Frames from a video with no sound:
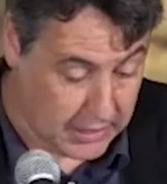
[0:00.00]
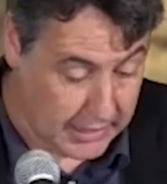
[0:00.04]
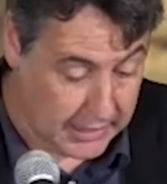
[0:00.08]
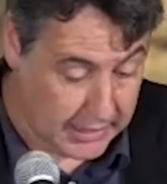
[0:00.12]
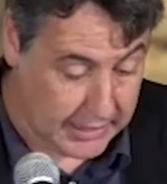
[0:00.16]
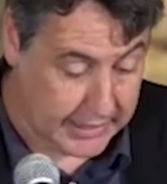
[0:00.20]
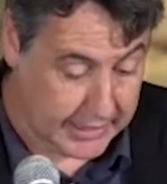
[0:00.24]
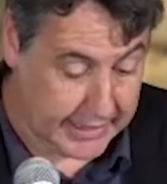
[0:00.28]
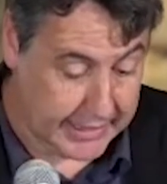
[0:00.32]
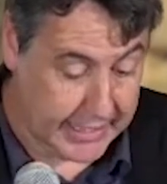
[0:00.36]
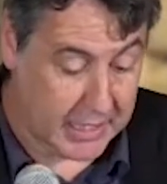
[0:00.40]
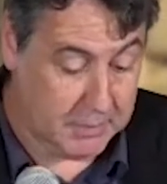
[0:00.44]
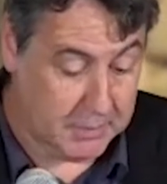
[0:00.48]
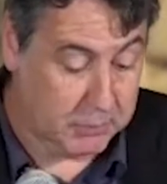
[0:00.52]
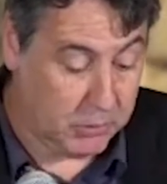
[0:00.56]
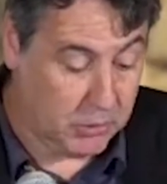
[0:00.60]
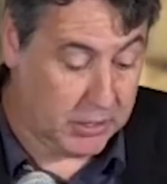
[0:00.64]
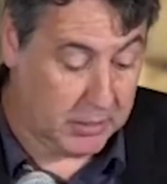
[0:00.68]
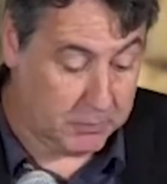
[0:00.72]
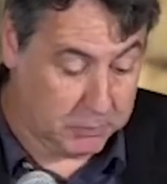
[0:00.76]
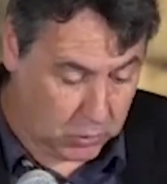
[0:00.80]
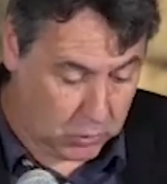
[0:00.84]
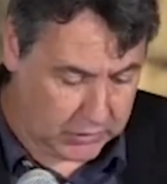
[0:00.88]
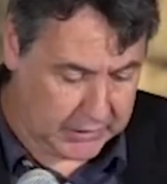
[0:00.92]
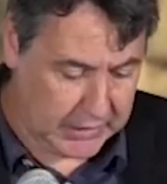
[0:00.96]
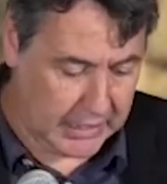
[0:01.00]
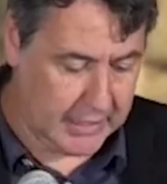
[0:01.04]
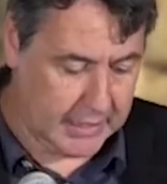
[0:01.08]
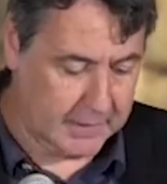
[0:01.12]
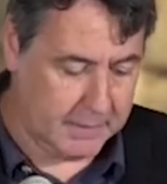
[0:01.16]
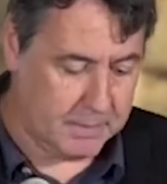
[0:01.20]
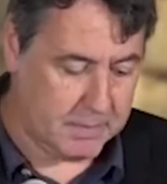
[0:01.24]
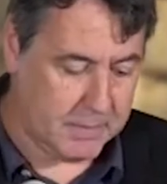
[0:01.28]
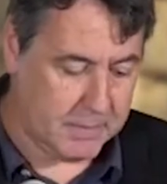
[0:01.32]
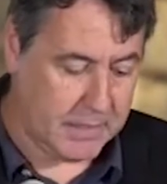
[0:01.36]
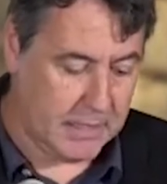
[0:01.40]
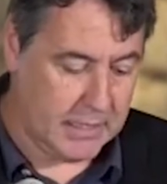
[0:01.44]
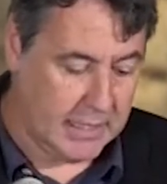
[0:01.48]
committed
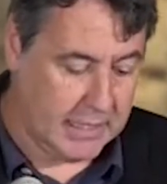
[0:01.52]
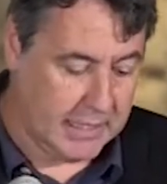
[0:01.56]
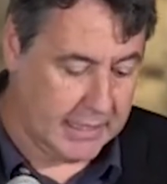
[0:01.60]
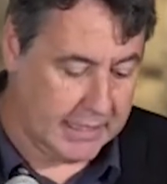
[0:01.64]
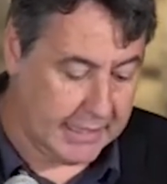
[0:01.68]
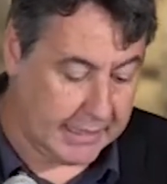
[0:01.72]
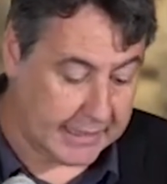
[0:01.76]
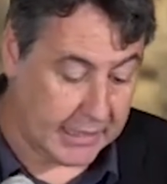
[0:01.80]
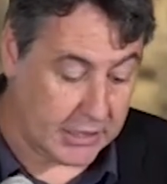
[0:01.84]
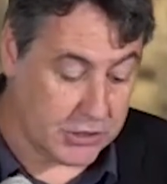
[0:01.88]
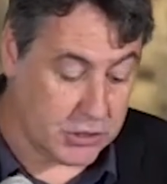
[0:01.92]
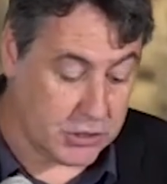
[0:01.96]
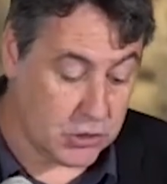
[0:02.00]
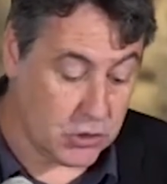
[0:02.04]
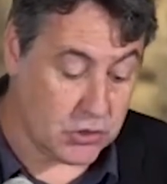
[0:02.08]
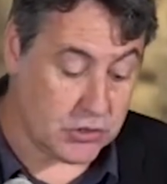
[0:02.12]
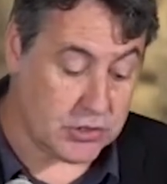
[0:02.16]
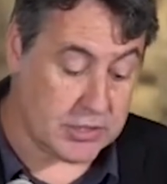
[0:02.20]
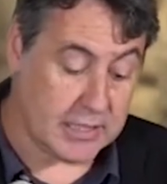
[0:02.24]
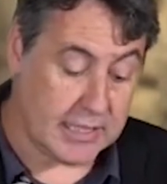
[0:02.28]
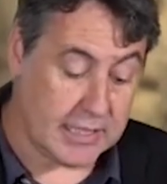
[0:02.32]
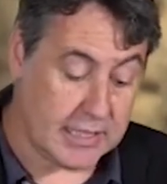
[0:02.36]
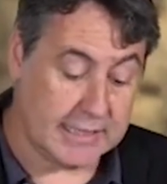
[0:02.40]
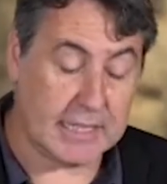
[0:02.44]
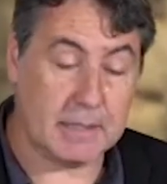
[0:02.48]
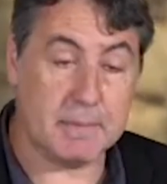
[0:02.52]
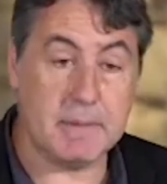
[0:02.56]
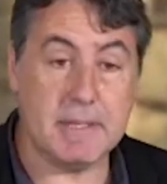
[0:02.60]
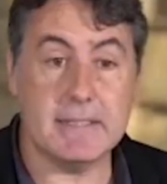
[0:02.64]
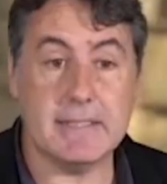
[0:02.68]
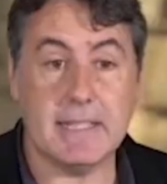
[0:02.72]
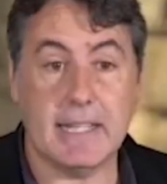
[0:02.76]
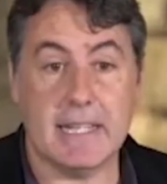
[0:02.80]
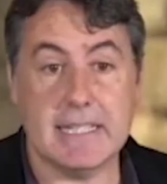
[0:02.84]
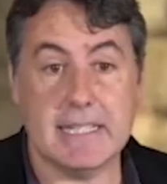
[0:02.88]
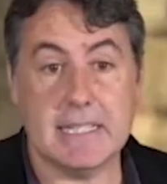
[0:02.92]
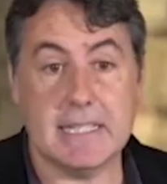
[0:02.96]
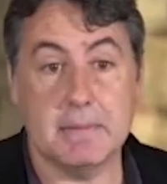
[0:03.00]
women. These are the names.